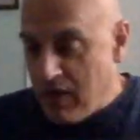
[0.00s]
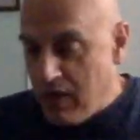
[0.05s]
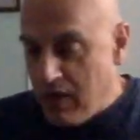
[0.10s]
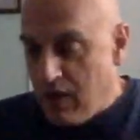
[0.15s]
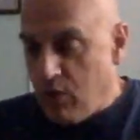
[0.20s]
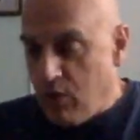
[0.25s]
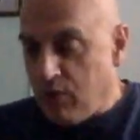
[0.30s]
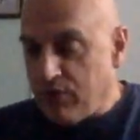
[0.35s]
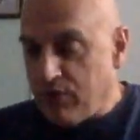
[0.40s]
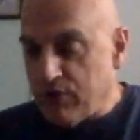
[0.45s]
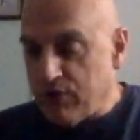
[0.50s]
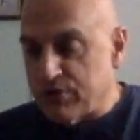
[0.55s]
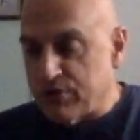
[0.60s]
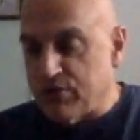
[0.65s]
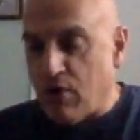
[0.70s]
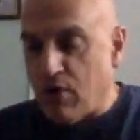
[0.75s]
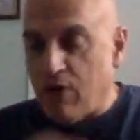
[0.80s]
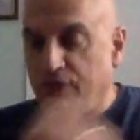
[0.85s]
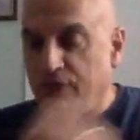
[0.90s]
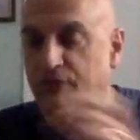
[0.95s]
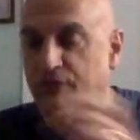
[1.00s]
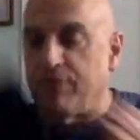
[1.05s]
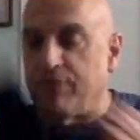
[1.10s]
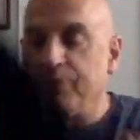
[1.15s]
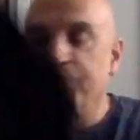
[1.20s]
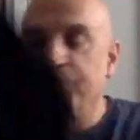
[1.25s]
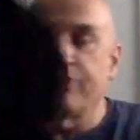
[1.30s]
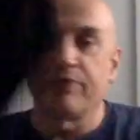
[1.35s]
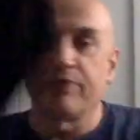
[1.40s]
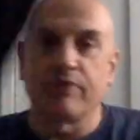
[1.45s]
Well, first off,
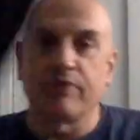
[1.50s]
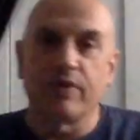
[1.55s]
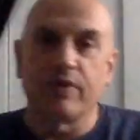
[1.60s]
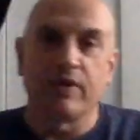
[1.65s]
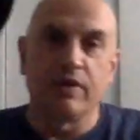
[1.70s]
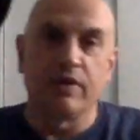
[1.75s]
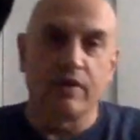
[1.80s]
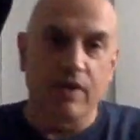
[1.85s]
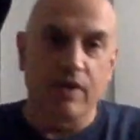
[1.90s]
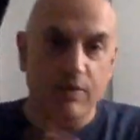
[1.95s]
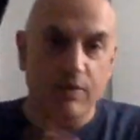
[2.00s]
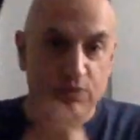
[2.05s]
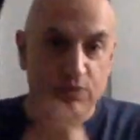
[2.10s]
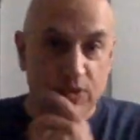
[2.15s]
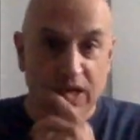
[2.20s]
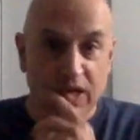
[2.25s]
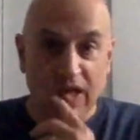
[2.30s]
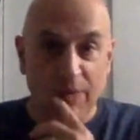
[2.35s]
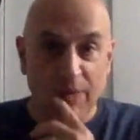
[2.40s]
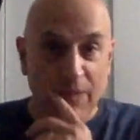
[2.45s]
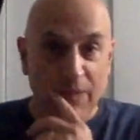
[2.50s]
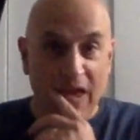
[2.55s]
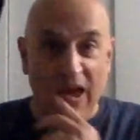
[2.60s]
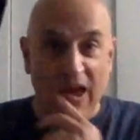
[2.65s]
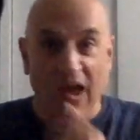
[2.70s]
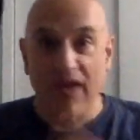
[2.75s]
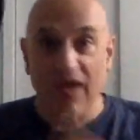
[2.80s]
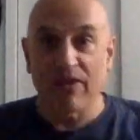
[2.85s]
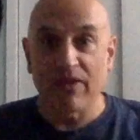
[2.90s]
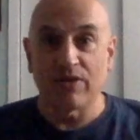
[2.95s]
comes with a gig
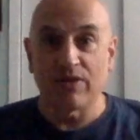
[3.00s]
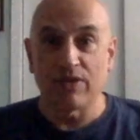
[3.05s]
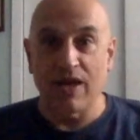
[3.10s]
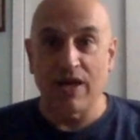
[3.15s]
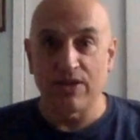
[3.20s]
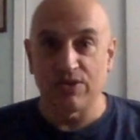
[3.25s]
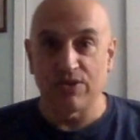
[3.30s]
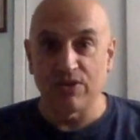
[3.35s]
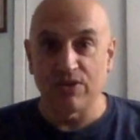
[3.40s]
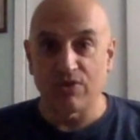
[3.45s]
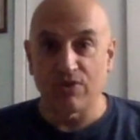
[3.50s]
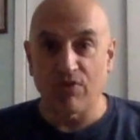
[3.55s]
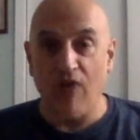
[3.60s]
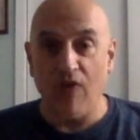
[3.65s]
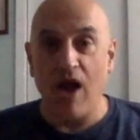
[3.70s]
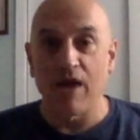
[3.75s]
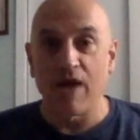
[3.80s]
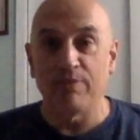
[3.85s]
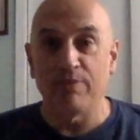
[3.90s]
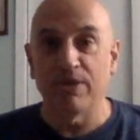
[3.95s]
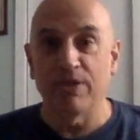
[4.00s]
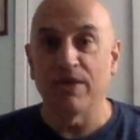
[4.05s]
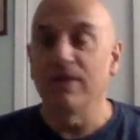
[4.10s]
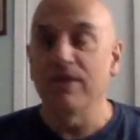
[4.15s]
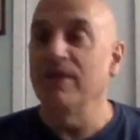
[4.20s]
bag, as described.